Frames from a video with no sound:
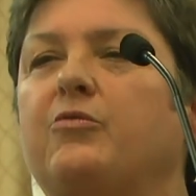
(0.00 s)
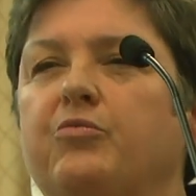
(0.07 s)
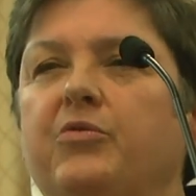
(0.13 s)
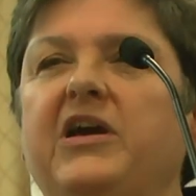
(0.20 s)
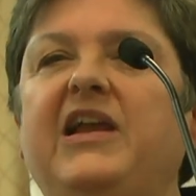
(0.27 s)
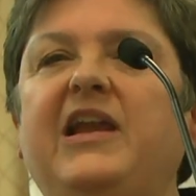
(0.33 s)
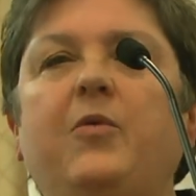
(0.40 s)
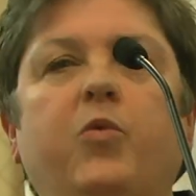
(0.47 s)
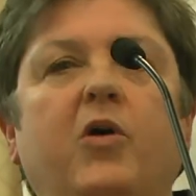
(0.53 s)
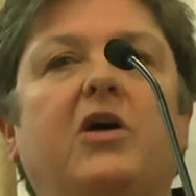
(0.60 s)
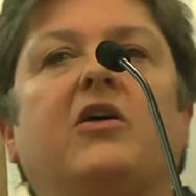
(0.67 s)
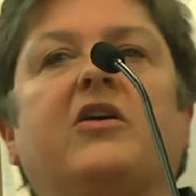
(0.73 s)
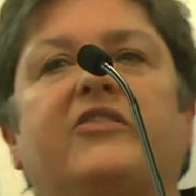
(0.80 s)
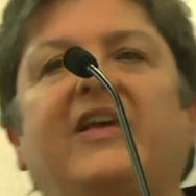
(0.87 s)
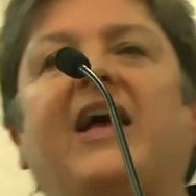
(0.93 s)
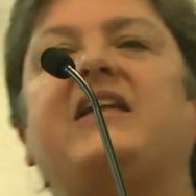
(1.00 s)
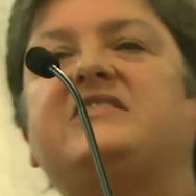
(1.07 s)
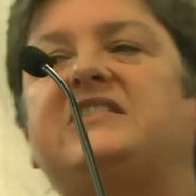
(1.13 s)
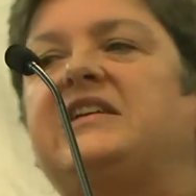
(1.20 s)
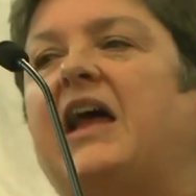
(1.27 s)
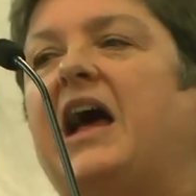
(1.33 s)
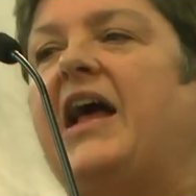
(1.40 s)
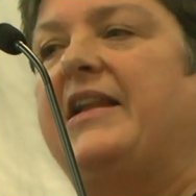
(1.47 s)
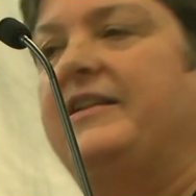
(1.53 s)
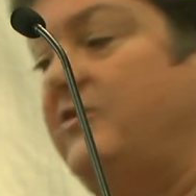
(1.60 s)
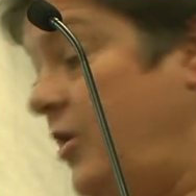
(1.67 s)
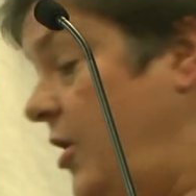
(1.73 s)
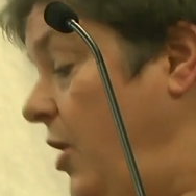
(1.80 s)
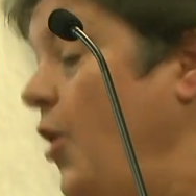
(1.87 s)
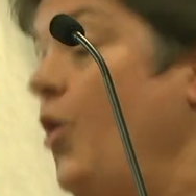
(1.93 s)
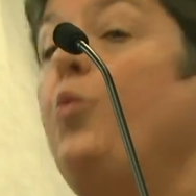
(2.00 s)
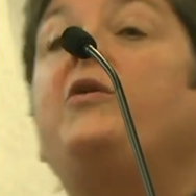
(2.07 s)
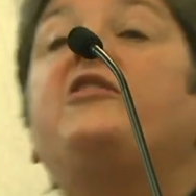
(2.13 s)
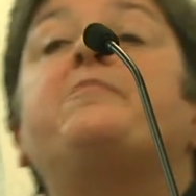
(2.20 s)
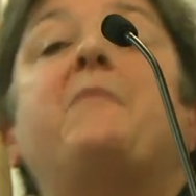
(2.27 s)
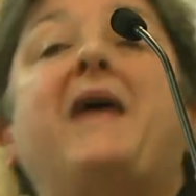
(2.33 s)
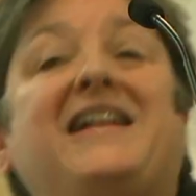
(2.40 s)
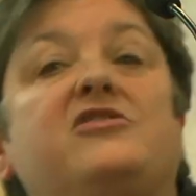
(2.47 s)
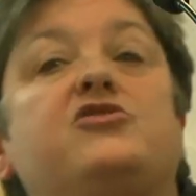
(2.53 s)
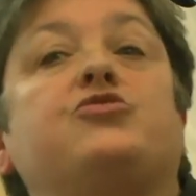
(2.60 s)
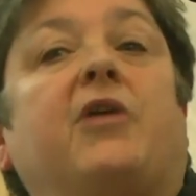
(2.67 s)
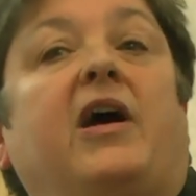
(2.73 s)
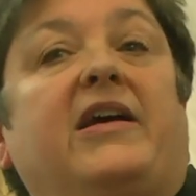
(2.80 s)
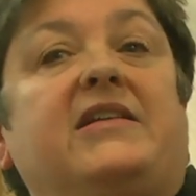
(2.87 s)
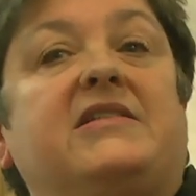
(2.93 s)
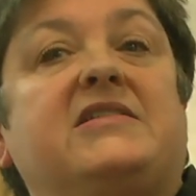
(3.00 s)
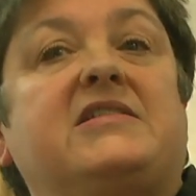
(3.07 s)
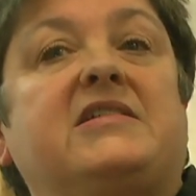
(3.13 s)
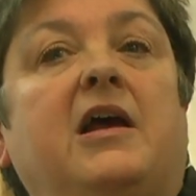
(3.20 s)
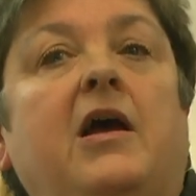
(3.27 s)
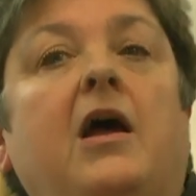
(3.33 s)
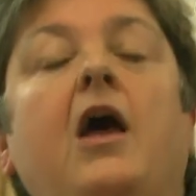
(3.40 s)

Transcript: really works hand in hand with men's rights.